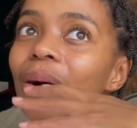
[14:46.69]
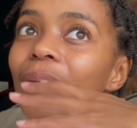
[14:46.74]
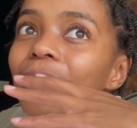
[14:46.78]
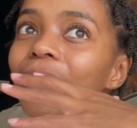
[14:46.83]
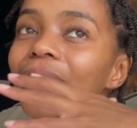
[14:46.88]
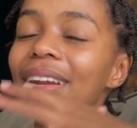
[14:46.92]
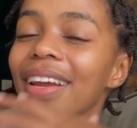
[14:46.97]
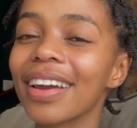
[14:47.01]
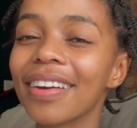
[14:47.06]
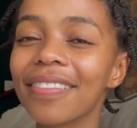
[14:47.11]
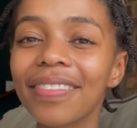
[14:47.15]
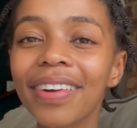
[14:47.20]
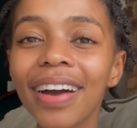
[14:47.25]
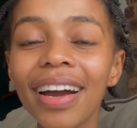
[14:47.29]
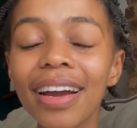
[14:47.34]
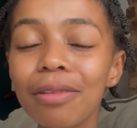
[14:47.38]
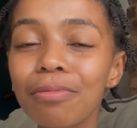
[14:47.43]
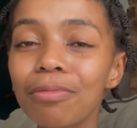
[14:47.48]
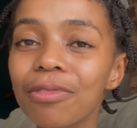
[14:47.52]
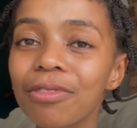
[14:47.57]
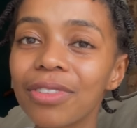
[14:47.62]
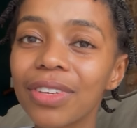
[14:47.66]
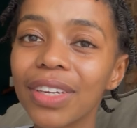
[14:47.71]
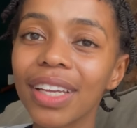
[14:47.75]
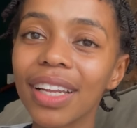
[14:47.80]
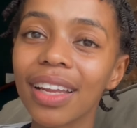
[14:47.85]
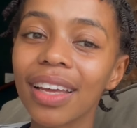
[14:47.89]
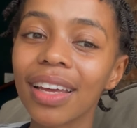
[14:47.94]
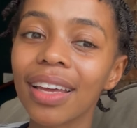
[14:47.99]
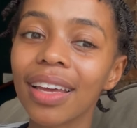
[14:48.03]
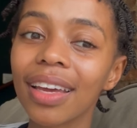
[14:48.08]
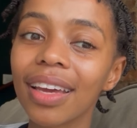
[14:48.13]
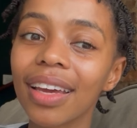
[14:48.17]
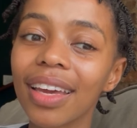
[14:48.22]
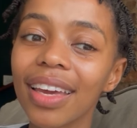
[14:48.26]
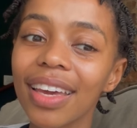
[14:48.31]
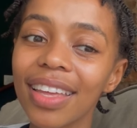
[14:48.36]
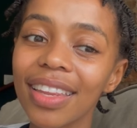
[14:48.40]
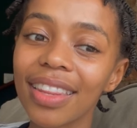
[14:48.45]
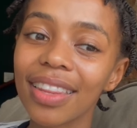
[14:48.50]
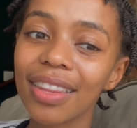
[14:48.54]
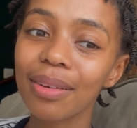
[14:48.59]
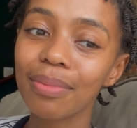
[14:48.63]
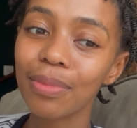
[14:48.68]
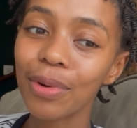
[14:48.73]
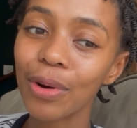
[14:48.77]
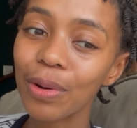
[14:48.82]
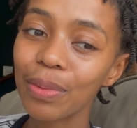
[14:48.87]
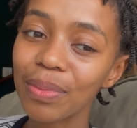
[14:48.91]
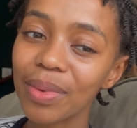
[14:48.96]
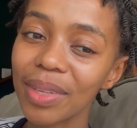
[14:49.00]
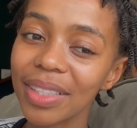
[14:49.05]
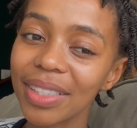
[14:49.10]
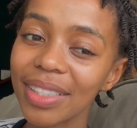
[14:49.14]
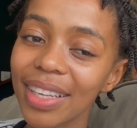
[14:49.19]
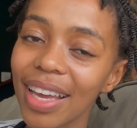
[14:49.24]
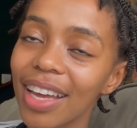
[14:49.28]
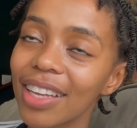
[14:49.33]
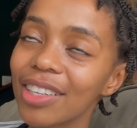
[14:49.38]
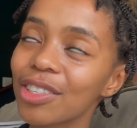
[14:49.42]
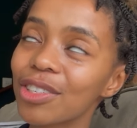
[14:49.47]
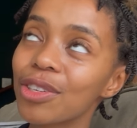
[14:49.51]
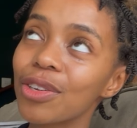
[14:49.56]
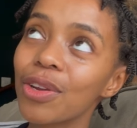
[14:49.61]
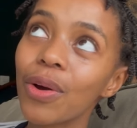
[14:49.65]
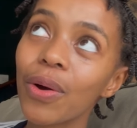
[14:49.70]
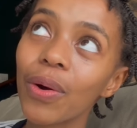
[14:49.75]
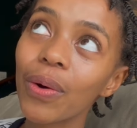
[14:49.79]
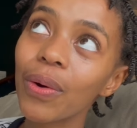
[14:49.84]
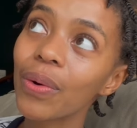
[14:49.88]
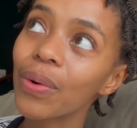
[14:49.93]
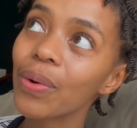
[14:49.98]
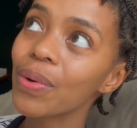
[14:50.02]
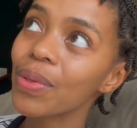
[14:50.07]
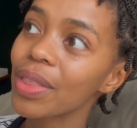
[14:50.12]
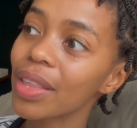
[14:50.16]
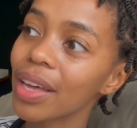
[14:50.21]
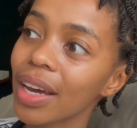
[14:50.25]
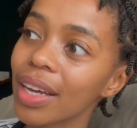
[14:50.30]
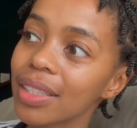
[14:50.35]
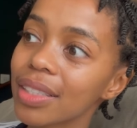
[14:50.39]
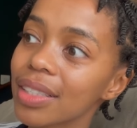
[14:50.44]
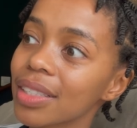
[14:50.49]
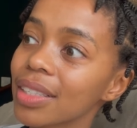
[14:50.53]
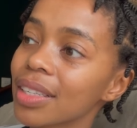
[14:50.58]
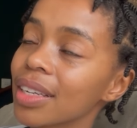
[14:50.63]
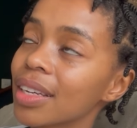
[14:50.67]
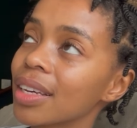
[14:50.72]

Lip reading: whatever I'm feeling in the moment and know that